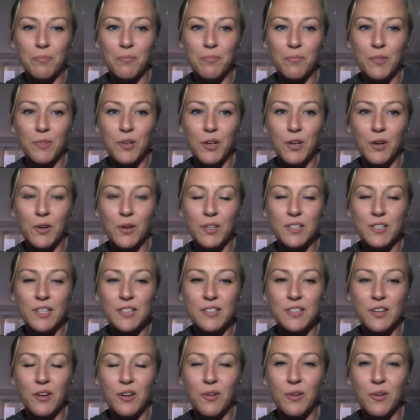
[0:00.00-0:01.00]
It
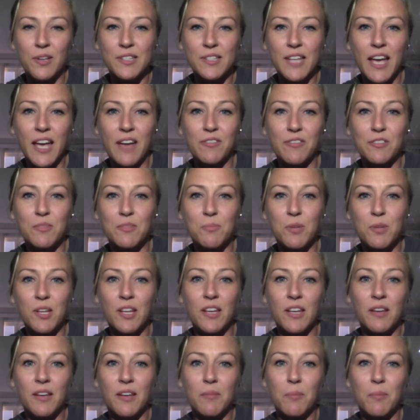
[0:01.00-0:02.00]
doesn't always have to
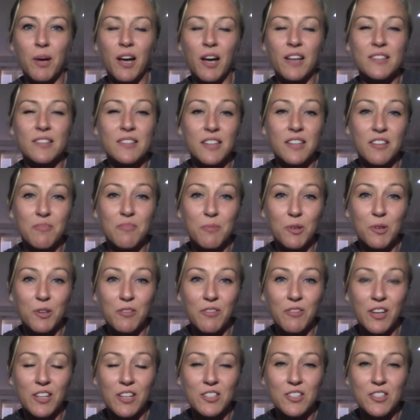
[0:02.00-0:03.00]
be positive
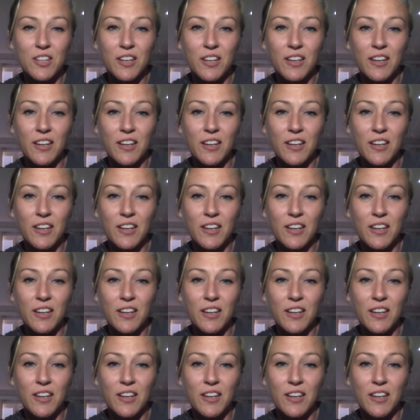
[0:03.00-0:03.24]
motivation.